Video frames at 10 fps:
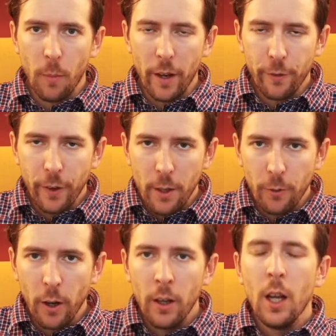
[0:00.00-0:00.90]
my
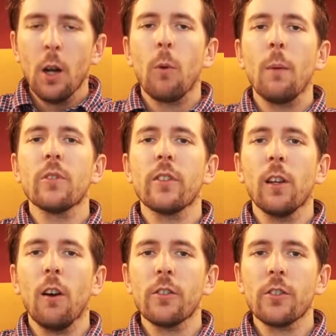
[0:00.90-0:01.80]
favourite, when was the
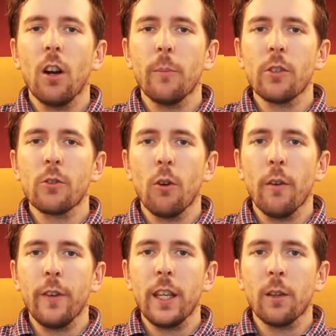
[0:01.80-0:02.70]
last time you saw
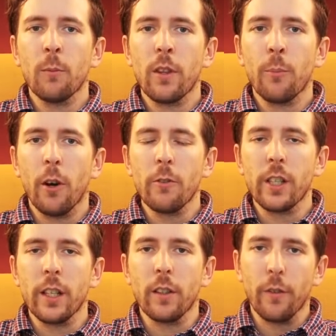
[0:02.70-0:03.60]
a vegan with a
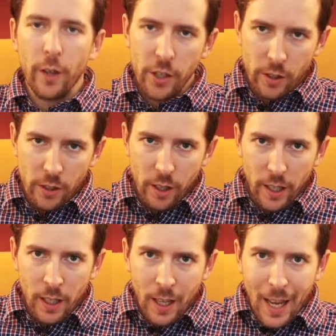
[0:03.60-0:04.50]
protein
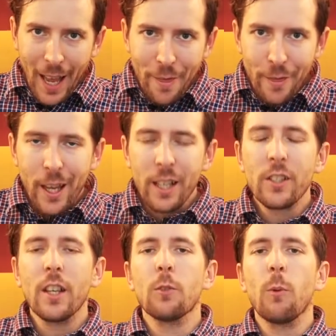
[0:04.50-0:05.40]
deficiency? And
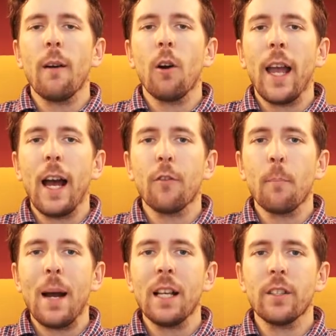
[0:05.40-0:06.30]
this is where I have a
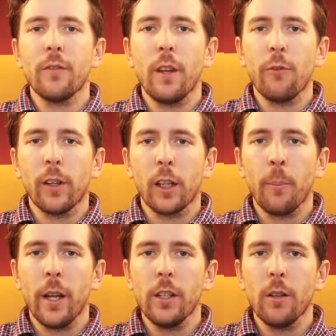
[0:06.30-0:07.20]
massive differing
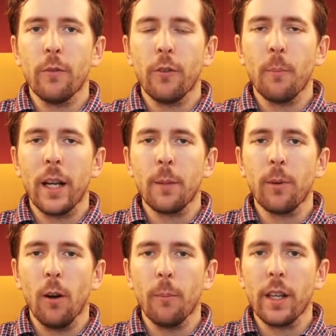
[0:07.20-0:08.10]
opinion from many
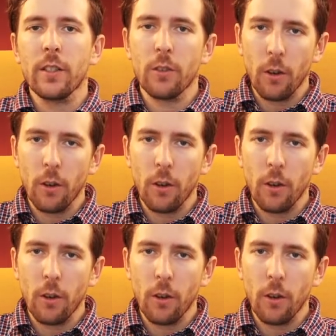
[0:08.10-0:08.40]
plant-based